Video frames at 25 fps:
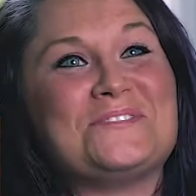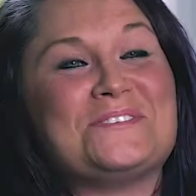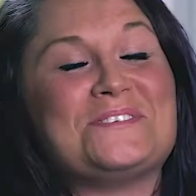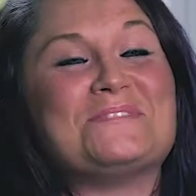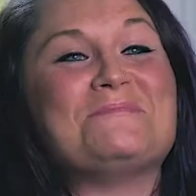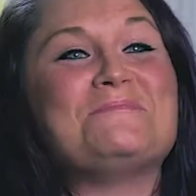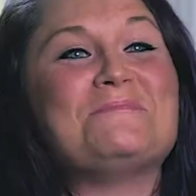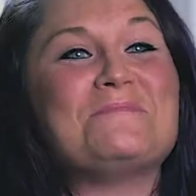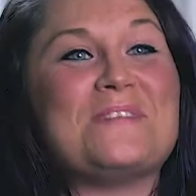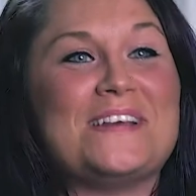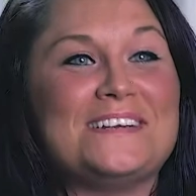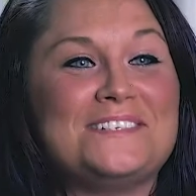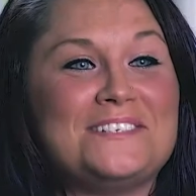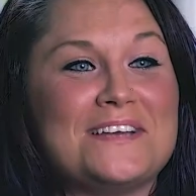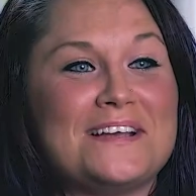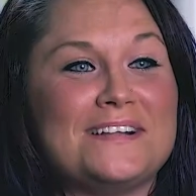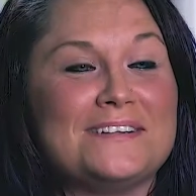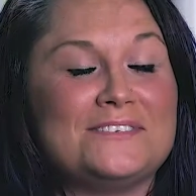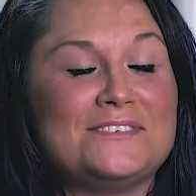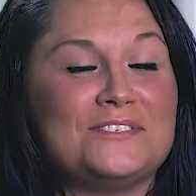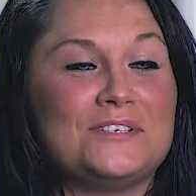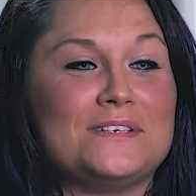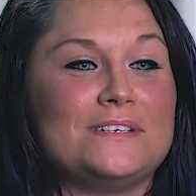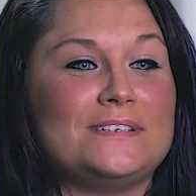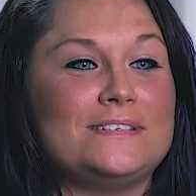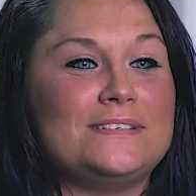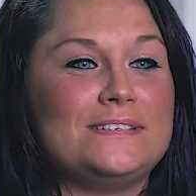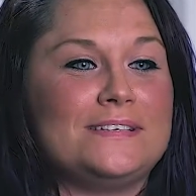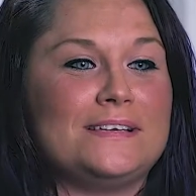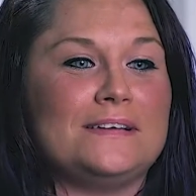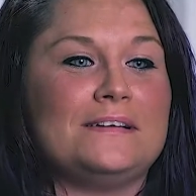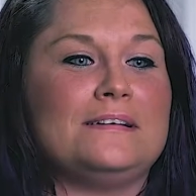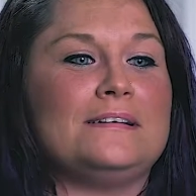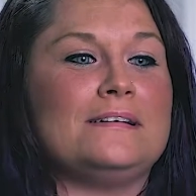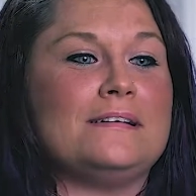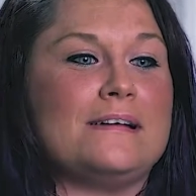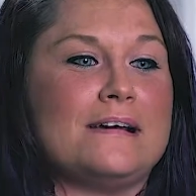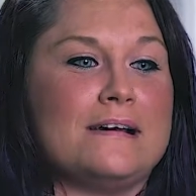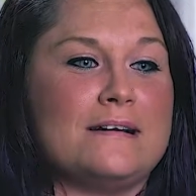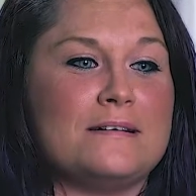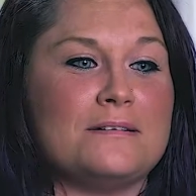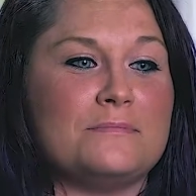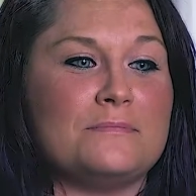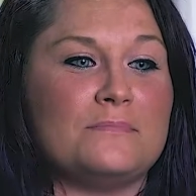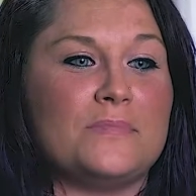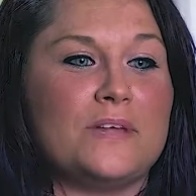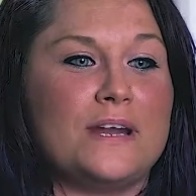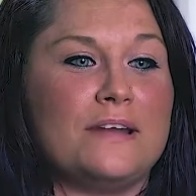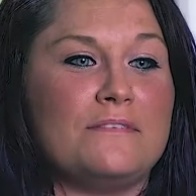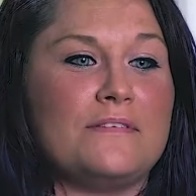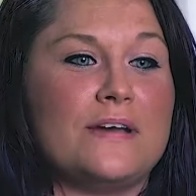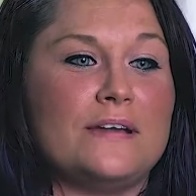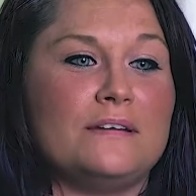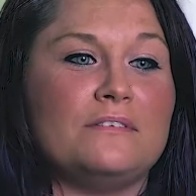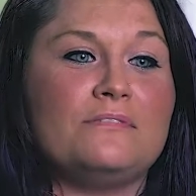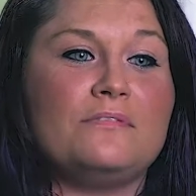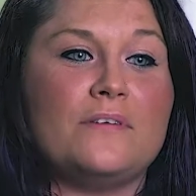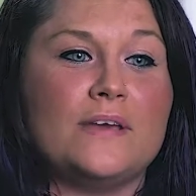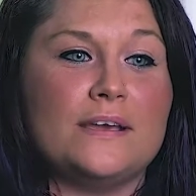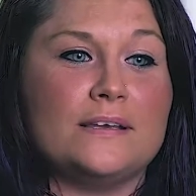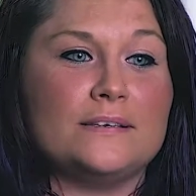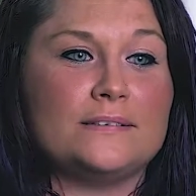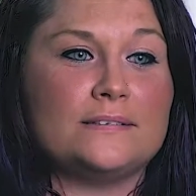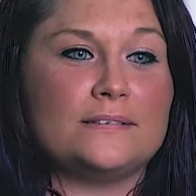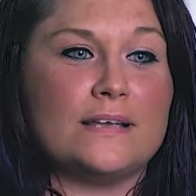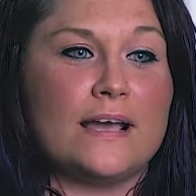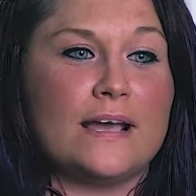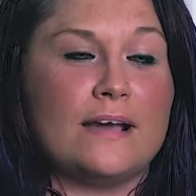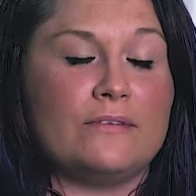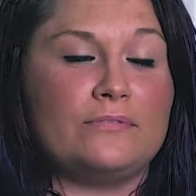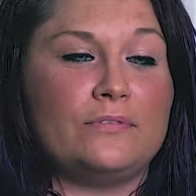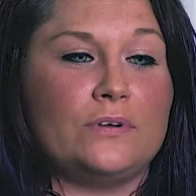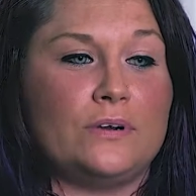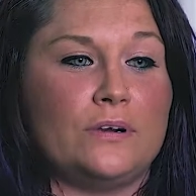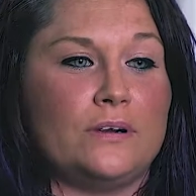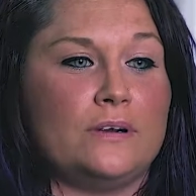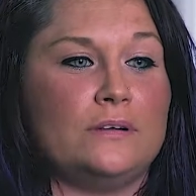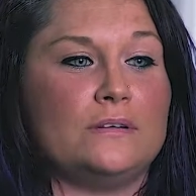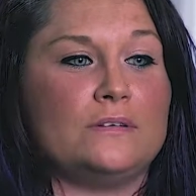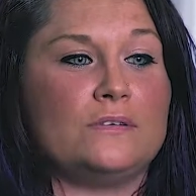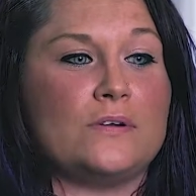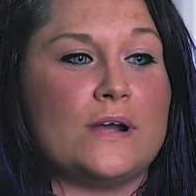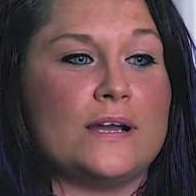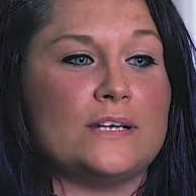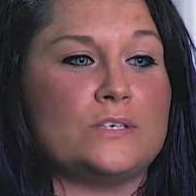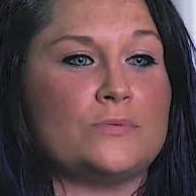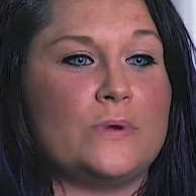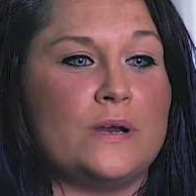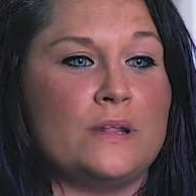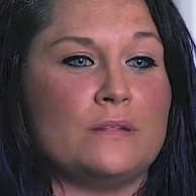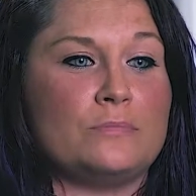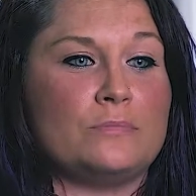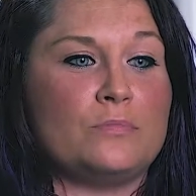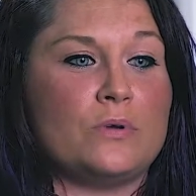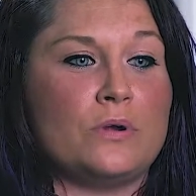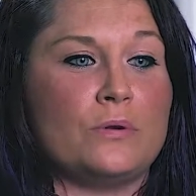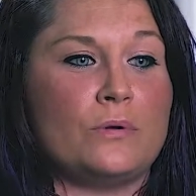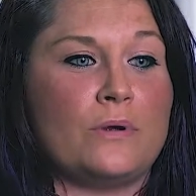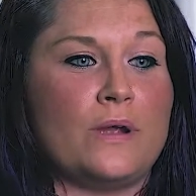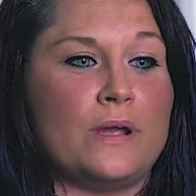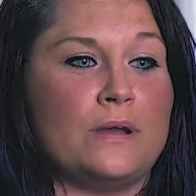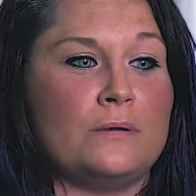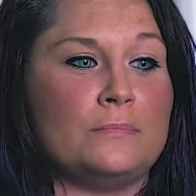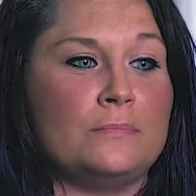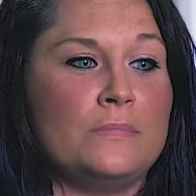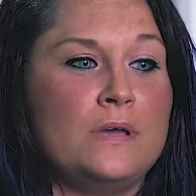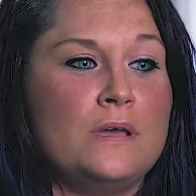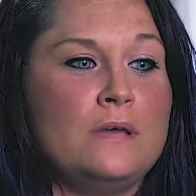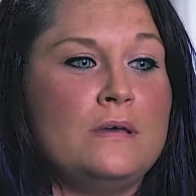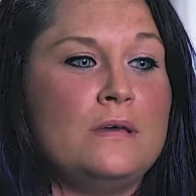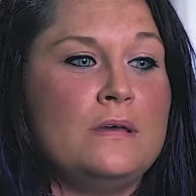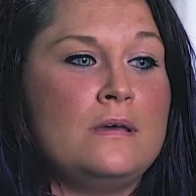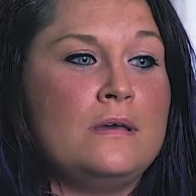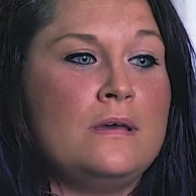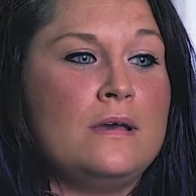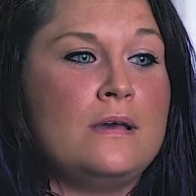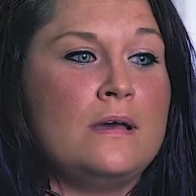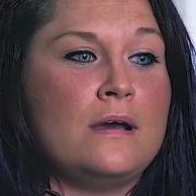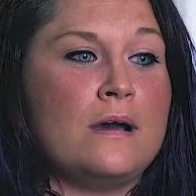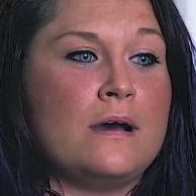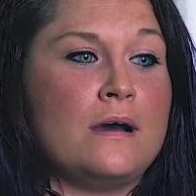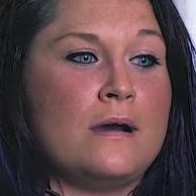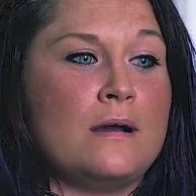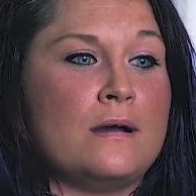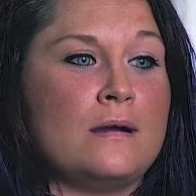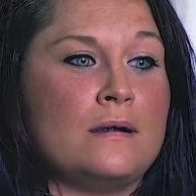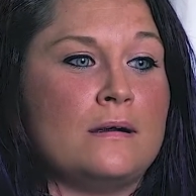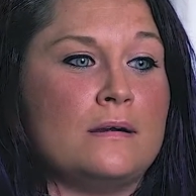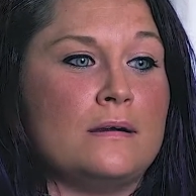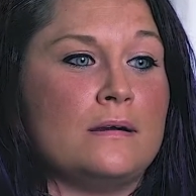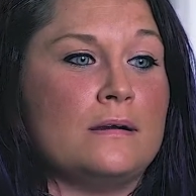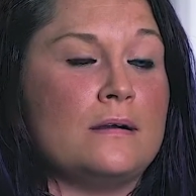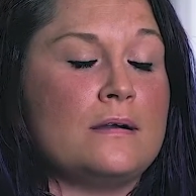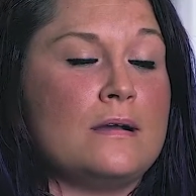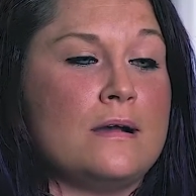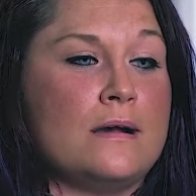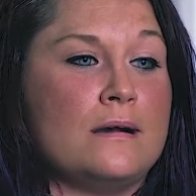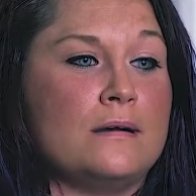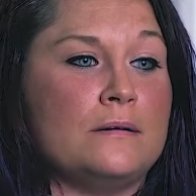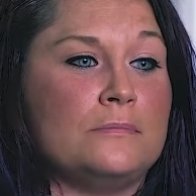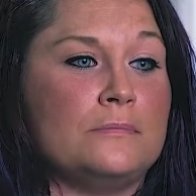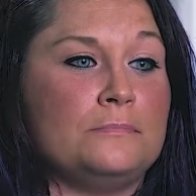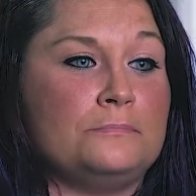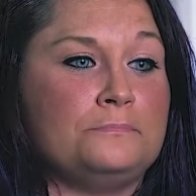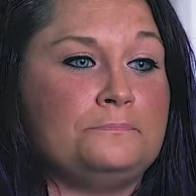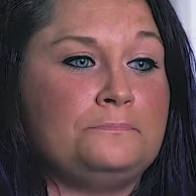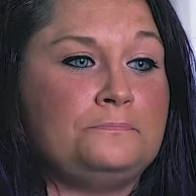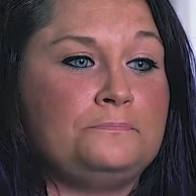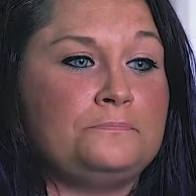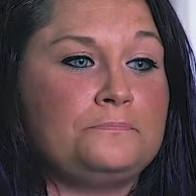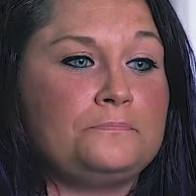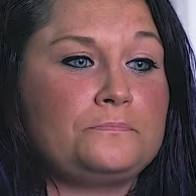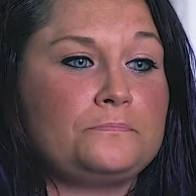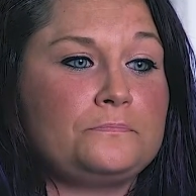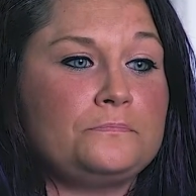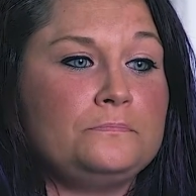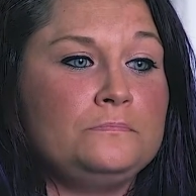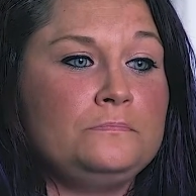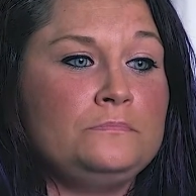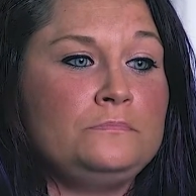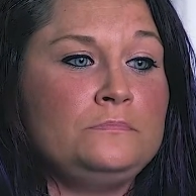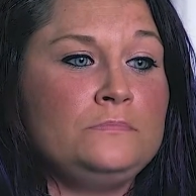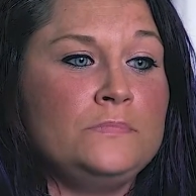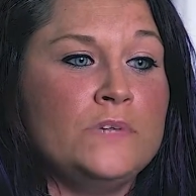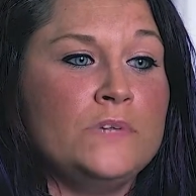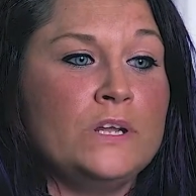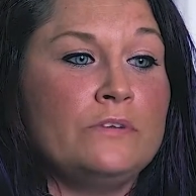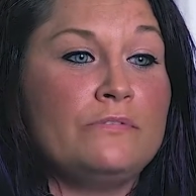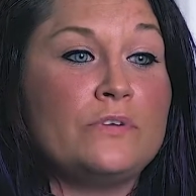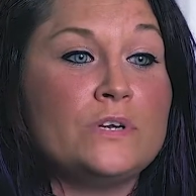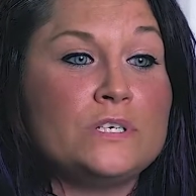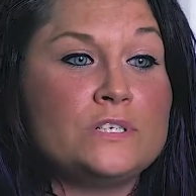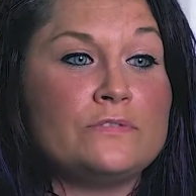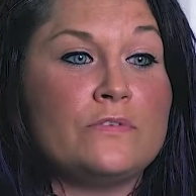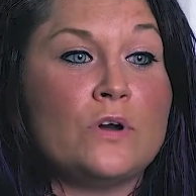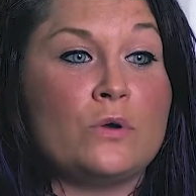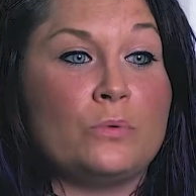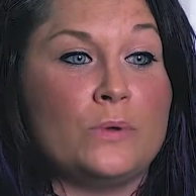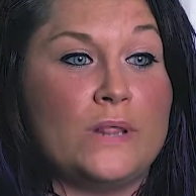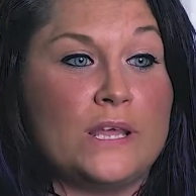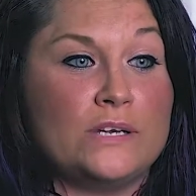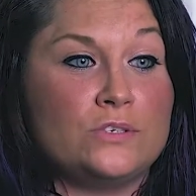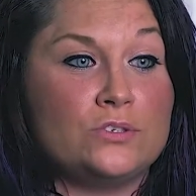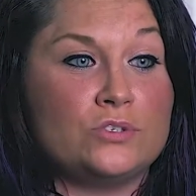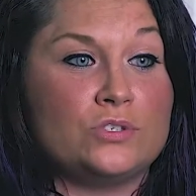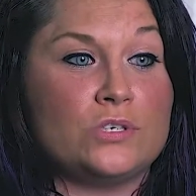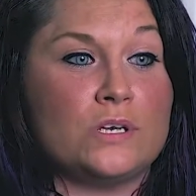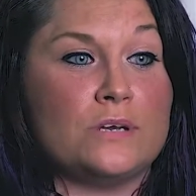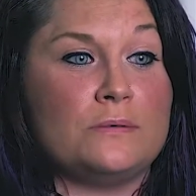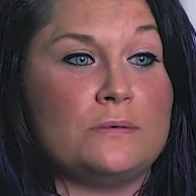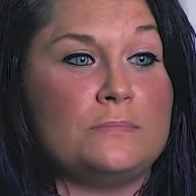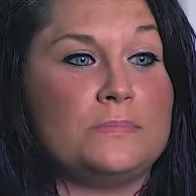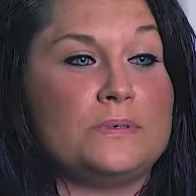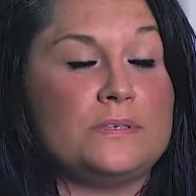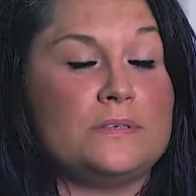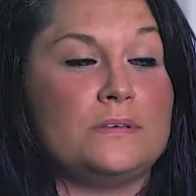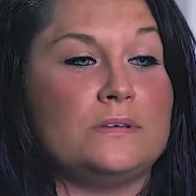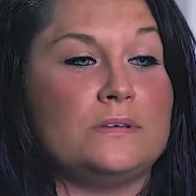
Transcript: some of my challenges that I've had to face after graduating the program are, first of all, relationships,